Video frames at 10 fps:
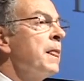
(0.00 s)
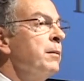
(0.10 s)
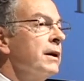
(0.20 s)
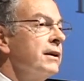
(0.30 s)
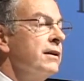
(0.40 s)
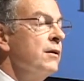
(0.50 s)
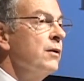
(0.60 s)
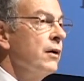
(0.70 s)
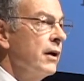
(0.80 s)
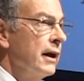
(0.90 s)
But
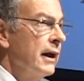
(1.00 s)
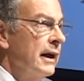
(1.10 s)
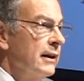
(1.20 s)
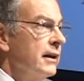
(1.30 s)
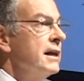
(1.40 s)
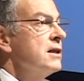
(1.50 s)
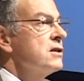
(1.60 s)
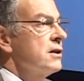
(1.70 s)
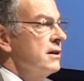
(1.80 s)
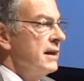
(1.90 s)
at
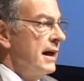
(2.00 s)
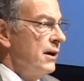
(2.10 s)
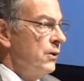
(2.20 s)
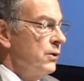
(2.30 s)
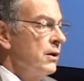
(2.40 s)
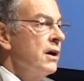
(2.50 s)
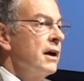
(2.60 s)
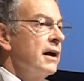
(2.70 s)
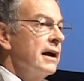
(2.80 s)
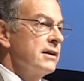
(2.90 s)
least now,
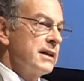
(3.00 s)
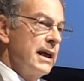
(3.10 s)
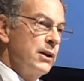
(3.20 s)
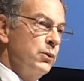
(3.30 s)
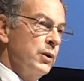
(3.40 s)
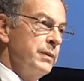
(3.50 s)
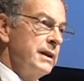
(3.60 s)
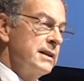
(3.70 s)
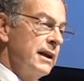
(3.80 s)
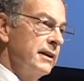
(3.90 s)
as Ed will be
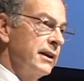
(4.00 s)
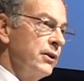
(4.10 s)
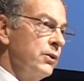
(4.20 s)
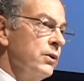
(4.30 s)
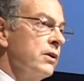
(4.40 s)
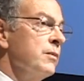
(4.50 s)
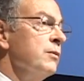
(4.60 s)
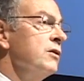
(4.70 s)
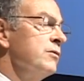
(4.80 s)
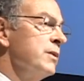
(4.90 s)
telling you, the
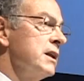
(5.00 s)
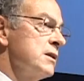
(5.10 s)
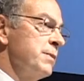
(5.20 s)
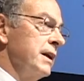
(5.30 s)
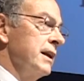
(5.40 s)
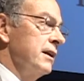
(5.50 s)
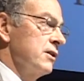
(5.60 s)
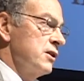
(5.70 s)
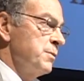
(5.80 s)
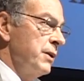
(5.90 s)
movement is beginning to
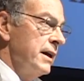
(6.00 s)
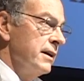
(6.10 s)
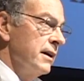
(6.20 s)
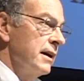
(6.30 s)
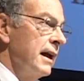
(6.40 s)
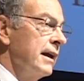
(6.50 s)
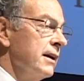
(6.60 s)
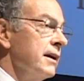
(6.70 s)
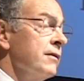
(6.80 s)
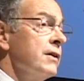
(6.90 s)
spread.
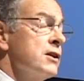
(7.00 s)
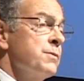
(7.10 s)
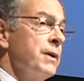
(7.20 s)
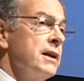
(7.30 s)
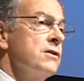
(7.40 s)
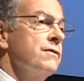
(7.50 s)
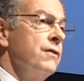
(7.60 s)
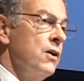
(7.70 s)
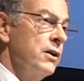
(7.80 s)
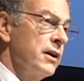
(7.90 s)
And if it spreads
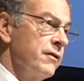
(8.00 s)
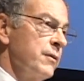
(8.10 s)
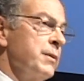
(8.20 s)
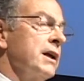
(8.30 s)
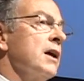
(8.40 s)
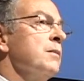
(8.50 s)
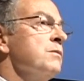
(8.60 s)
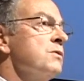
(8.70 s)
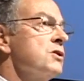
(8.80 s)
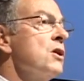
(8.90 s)
far enough and
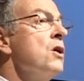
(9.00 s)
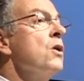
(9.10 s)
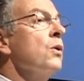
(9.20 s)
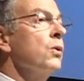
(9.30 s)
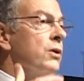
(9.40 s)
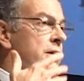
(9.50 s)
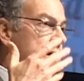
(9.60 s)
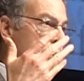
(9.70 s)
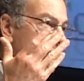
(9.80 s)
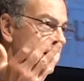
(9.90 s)
becomes
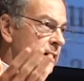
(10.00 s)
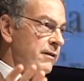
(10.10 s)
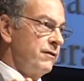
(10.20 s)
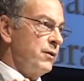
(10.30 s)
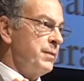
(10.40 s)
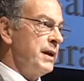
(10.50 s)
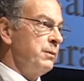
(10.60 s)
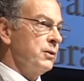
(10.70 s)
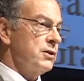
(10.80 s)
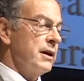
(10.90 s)
ordinary enough for
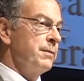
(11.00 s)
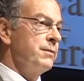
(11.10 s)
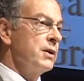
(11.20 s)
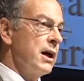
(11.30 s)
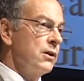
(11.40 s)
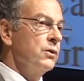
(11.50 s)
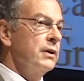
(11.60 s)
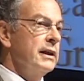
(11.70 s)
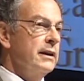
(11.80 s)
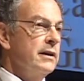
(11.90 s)
people to not
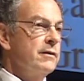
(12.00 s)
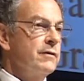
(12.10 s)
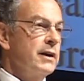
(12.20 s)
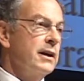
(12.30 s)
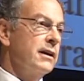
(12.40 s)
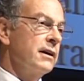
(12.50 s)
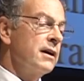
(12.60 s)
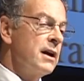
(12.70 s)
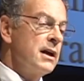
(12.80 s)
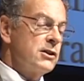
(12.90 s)
only live in
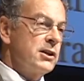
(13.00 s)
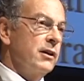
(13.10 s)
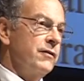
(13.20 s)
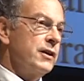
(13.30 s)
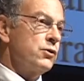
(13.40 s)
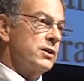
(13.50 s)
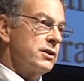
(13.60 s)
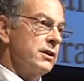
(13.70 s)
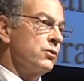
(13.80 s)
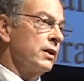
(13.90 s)

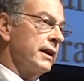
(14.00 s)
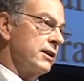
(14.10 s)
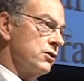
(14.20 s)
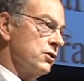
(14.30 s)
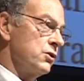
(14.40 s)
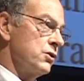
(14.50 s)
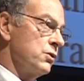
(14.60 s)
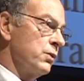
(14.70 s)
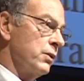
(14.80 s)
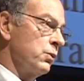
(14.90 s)
self-interested relation
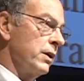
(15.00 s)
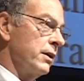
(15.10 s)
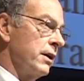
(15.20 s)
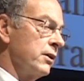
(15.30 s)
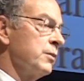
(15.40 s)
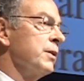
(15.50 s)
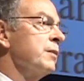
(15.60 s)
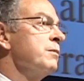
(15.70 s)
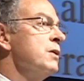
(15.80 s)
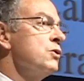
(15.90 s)
with one another, but
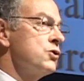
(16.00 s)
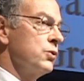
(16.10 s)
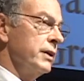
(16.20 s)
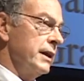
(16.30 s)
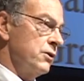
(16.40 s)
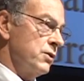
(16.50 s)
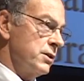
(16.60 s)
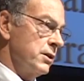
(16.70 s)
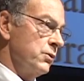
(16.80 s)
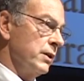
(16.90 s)
mutually
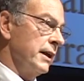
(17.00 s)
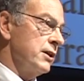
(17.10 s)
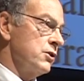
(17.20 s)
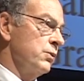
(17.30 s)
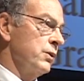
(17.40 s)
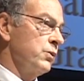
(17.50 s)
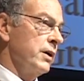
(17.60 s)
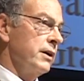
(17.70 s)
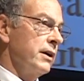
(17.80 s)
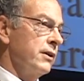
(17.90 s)
interested relation with
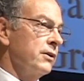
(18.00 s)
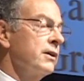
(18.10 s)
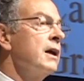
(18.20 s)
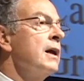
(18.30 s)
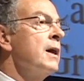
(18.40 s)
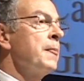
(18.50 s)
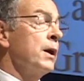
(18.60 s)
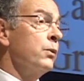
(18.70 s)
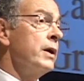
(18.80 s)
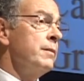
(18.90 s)
one another,
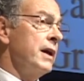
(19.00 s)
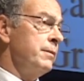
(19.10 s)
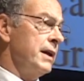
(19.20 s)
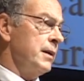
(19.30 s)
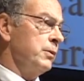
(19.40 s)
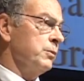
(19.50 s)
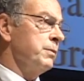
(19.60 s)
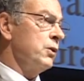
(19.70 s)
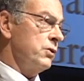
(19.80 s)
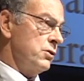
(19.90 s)
we may be able
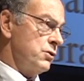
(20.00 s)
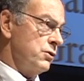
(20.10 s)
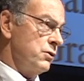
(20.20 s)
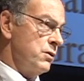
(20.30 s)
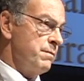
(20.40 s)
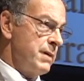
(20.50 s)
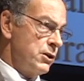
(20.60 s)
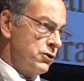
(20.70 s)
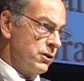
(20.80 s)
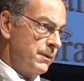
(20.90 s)
both to
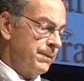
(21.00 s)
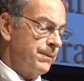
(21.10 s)
measure